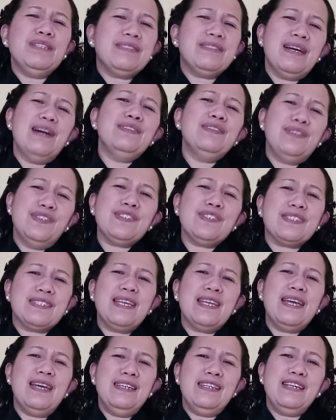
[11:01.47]
is
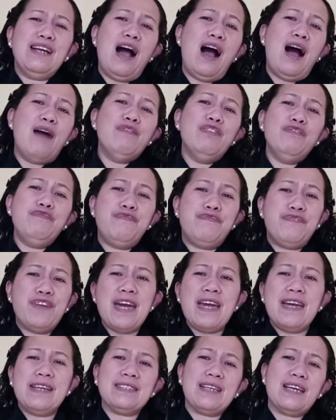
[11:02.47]
misunderstanding, our
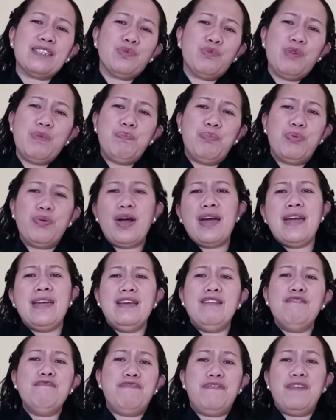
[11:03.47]
faith, as we
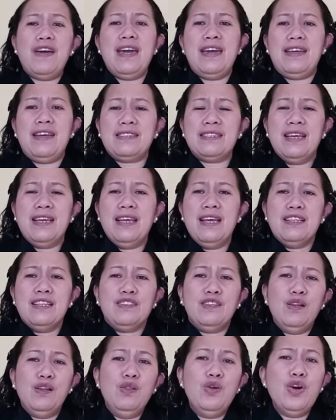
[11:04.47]
pray in
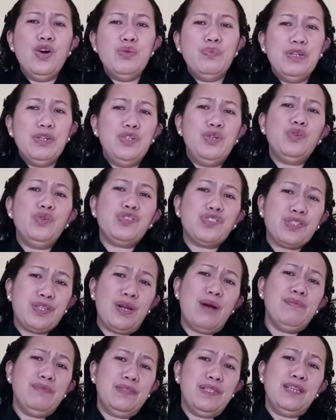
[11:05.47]
faith, the Lord will do
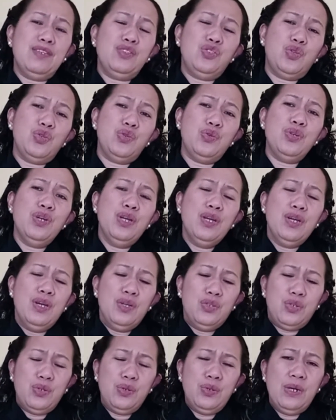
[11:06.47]
something
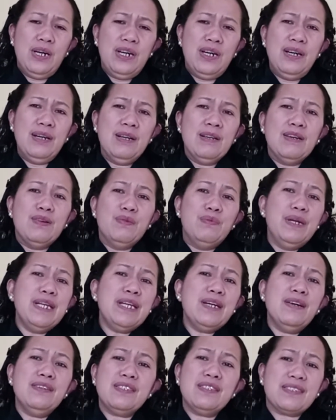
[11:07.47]
to
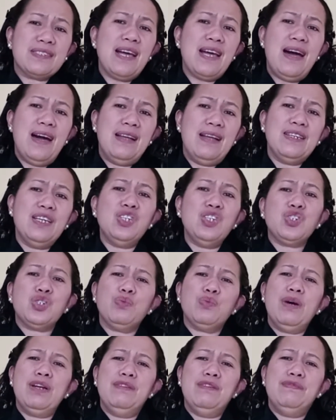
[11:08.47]
reconcile
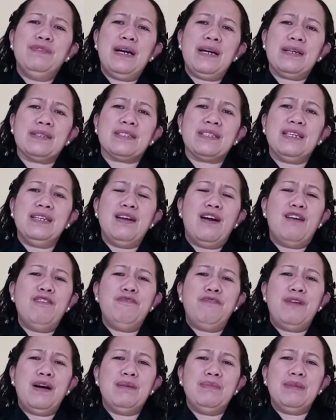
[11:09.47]
each one of us in
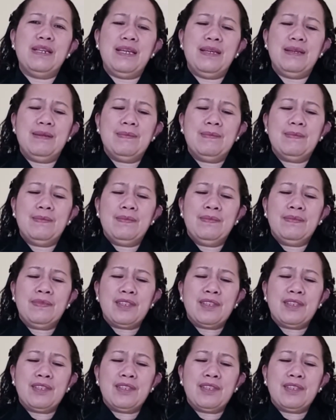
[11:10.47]
our family.